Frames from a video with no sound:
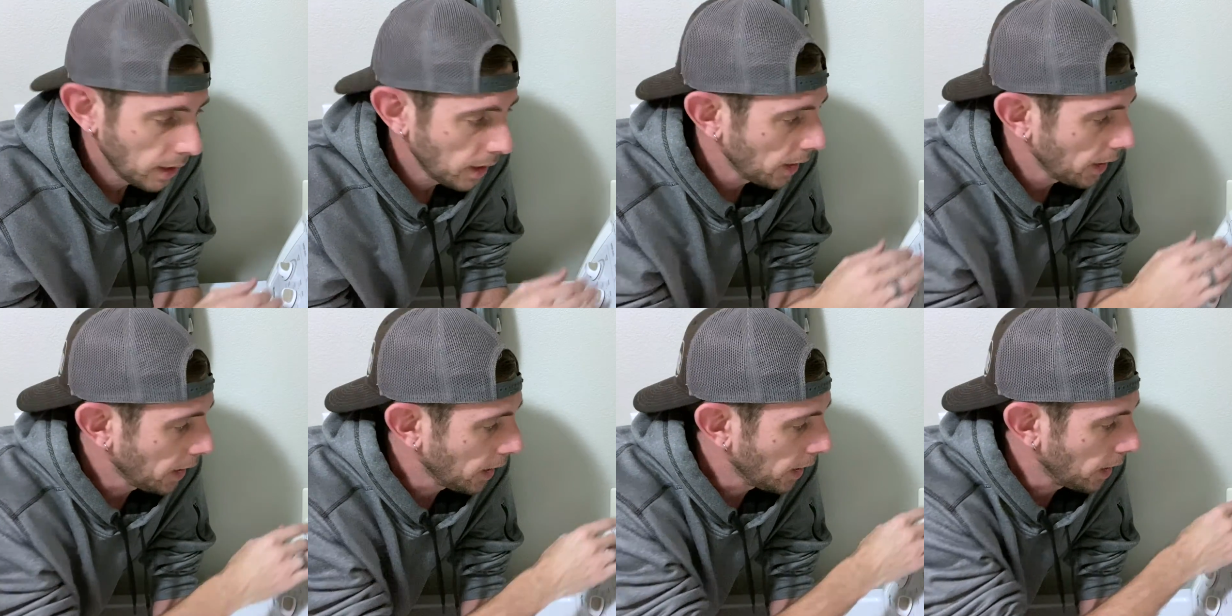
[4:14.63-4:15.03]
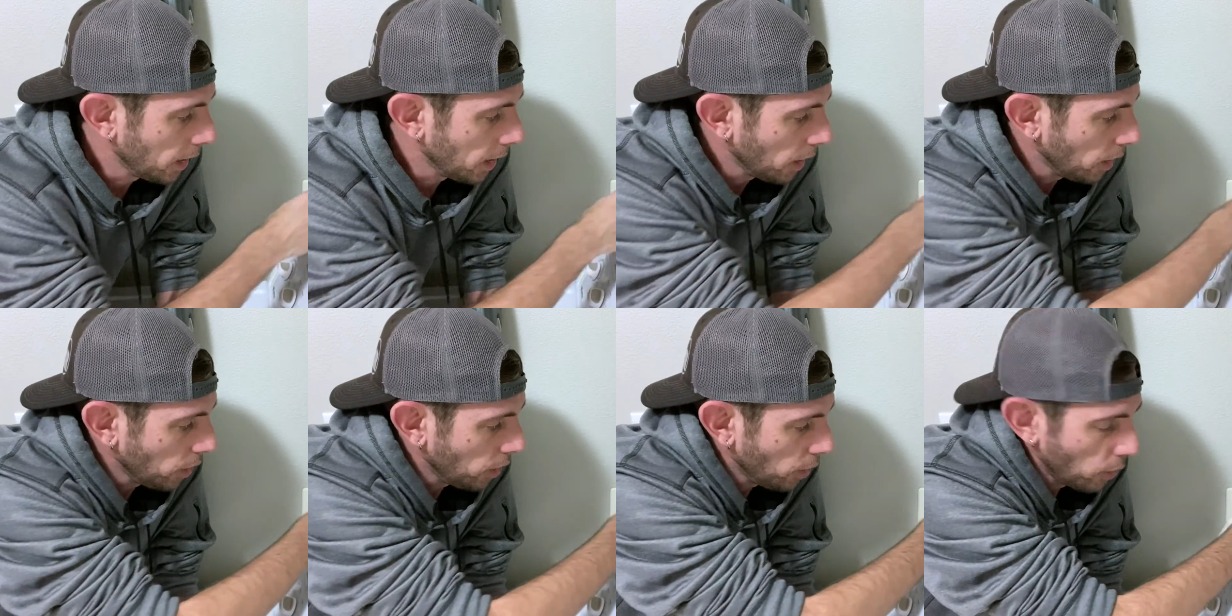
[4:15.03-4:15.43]
and
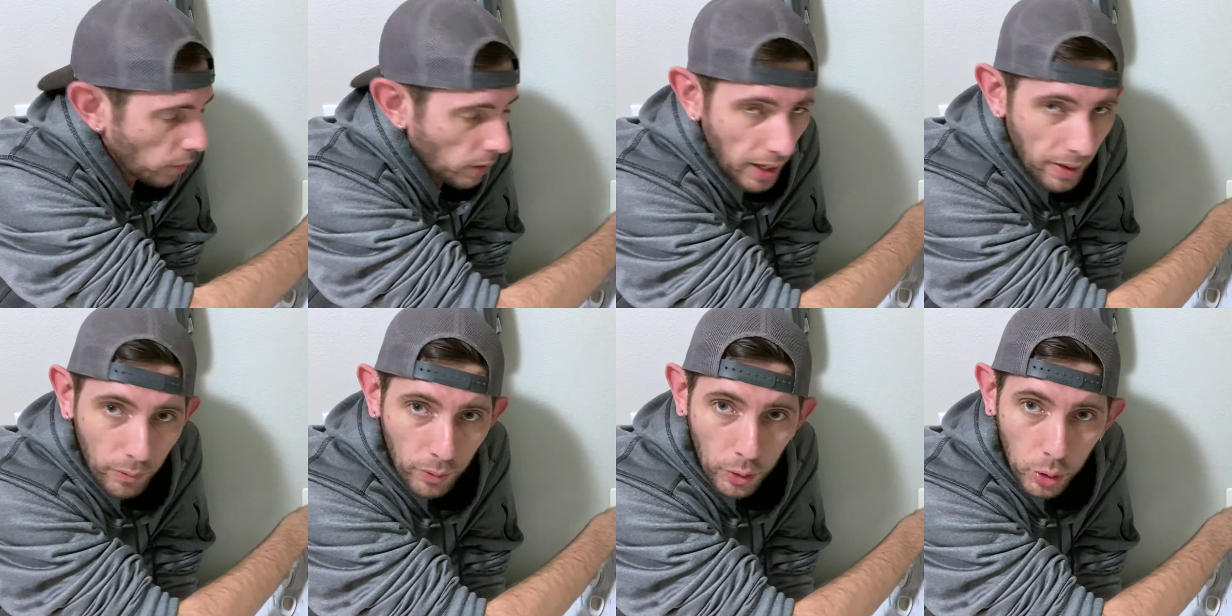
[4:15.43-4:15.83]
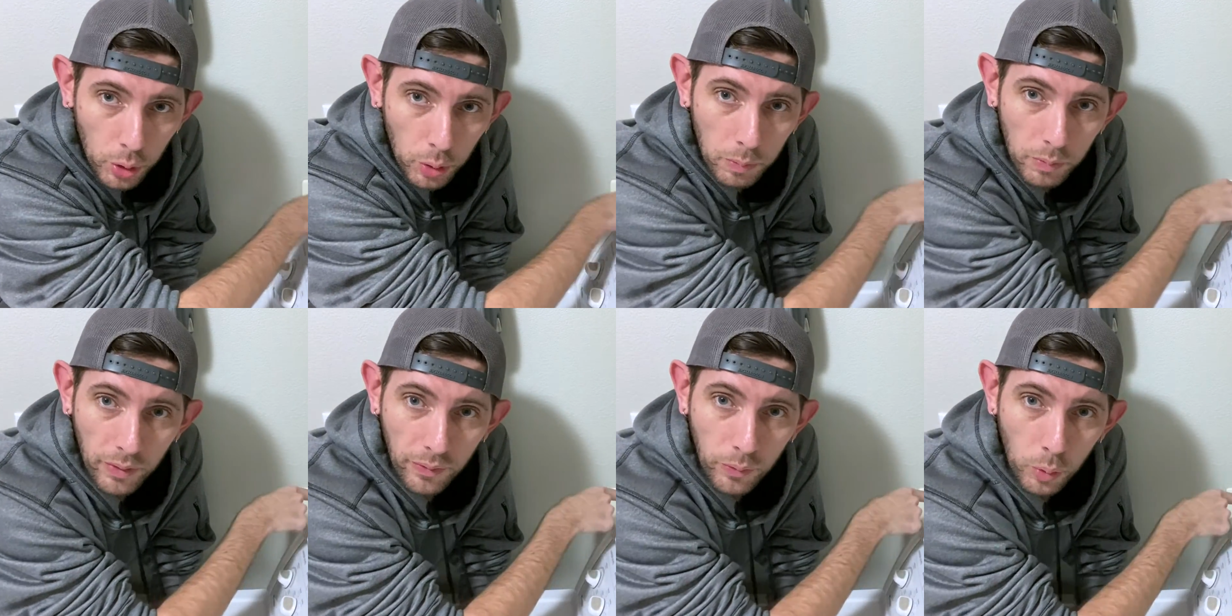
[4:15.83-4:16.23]
you don't have
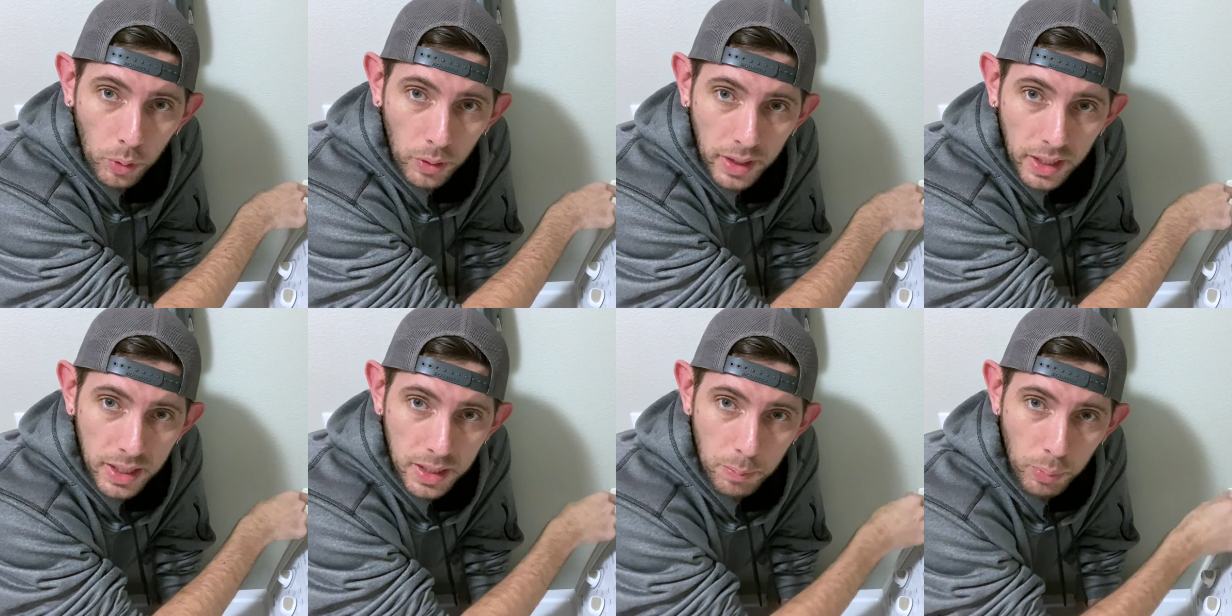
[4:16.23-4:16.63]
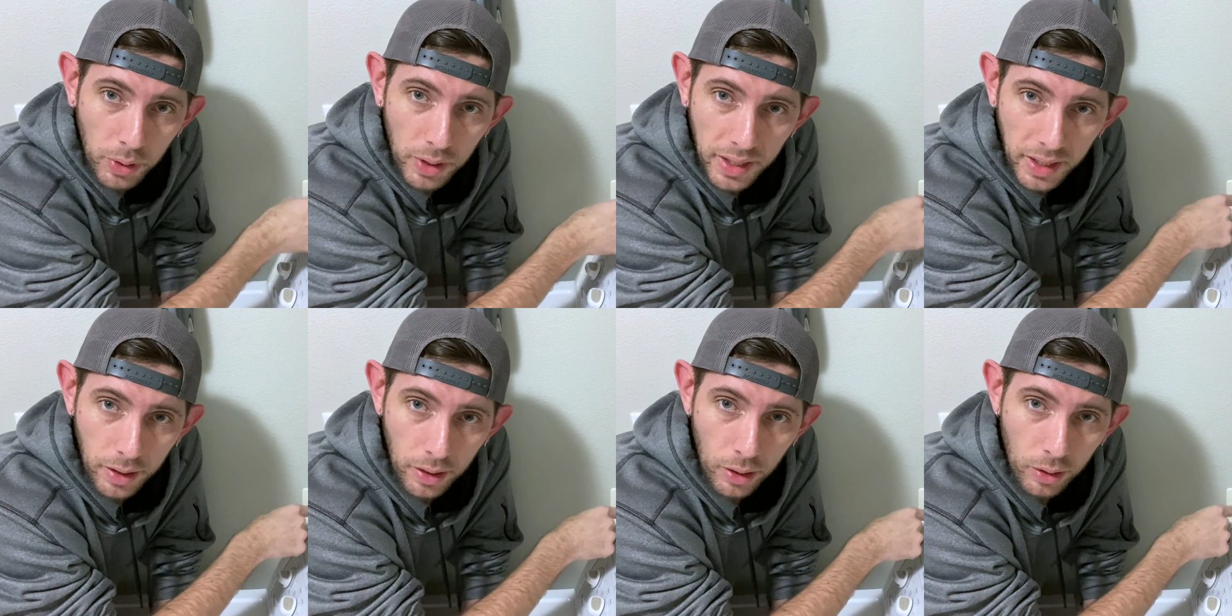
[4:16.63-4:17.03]
room for this
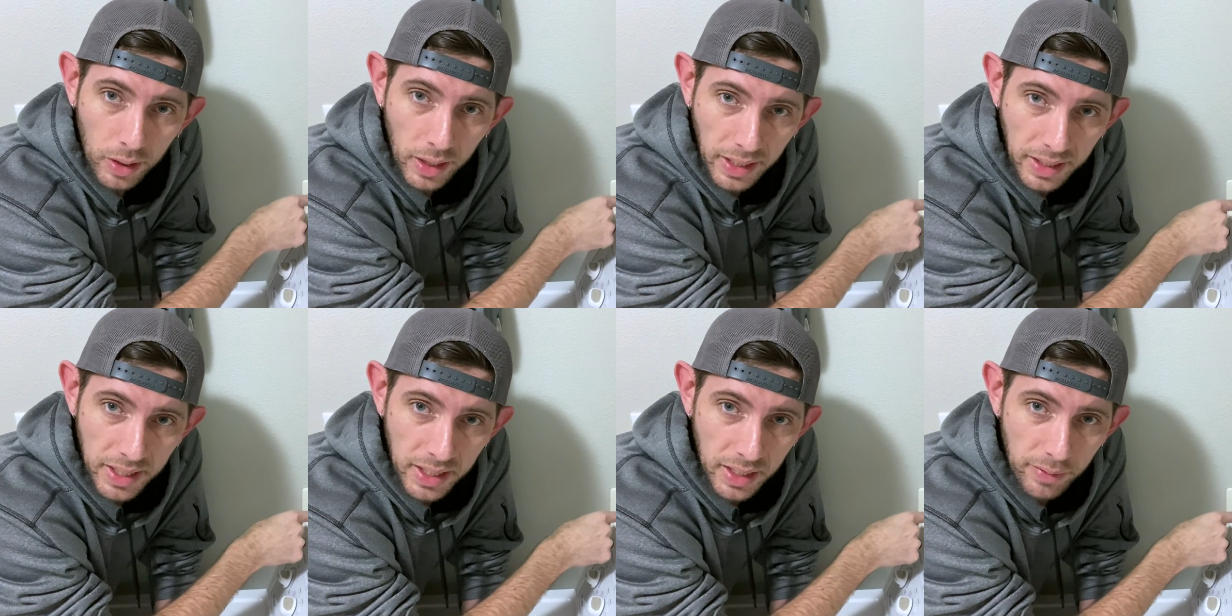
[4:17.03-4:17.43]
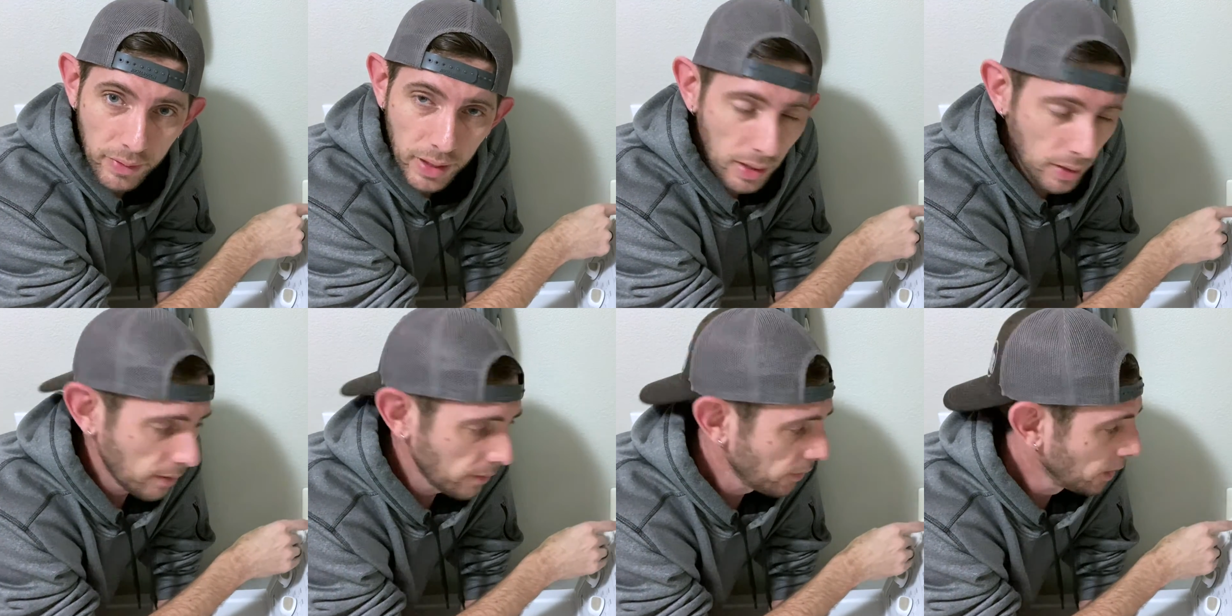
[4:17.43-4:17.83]
particular T
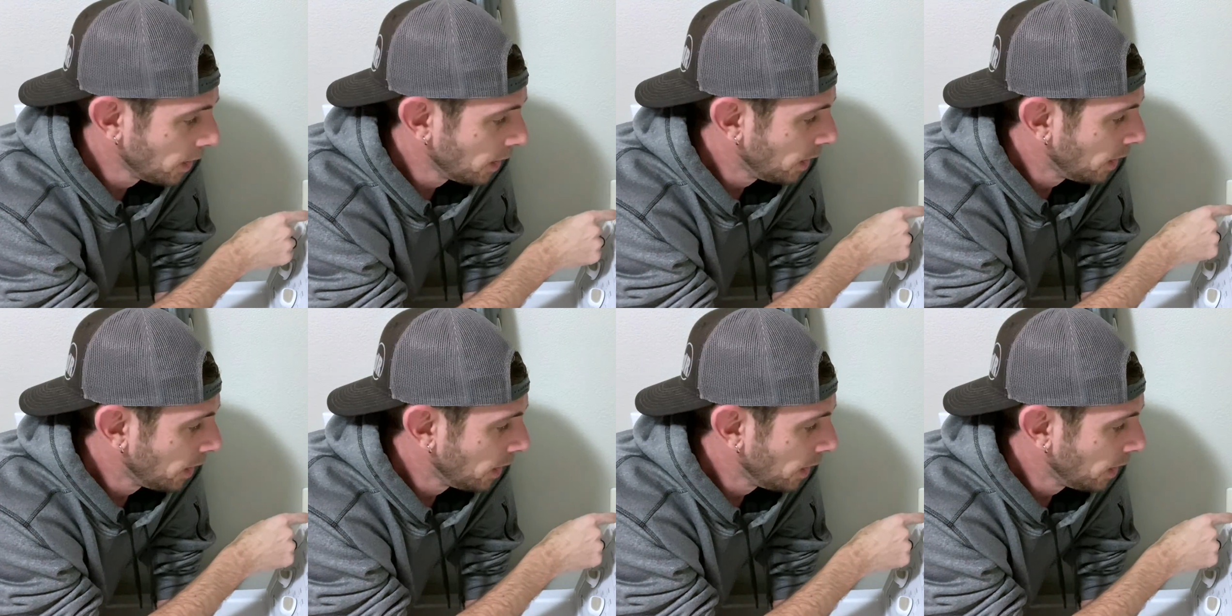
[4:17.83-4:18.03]
valve,